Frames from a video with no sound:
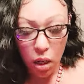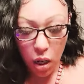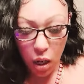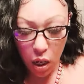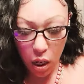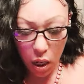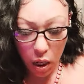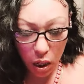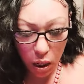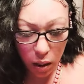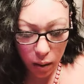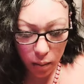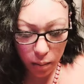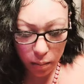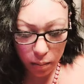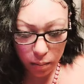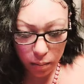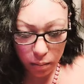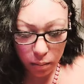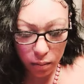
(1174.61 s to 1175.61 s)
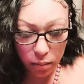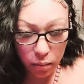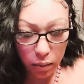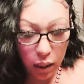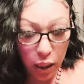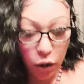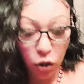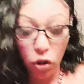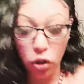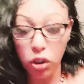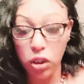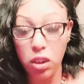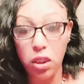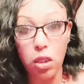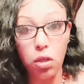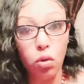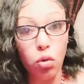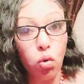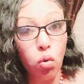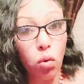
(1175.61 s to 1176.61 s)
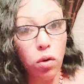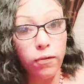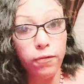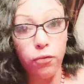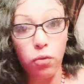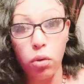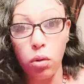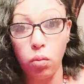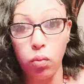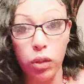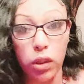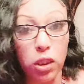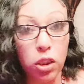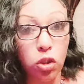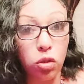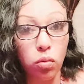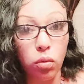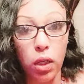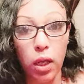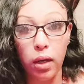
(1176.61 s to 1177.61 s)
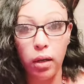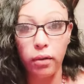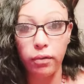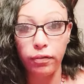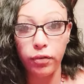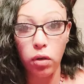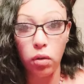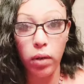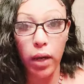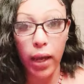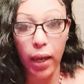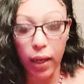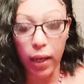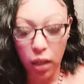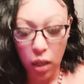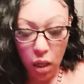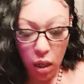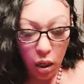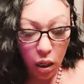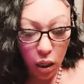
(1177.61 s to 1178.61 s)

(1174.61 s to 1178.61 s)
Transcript: Um, and you're still going forward with this new love. Okay.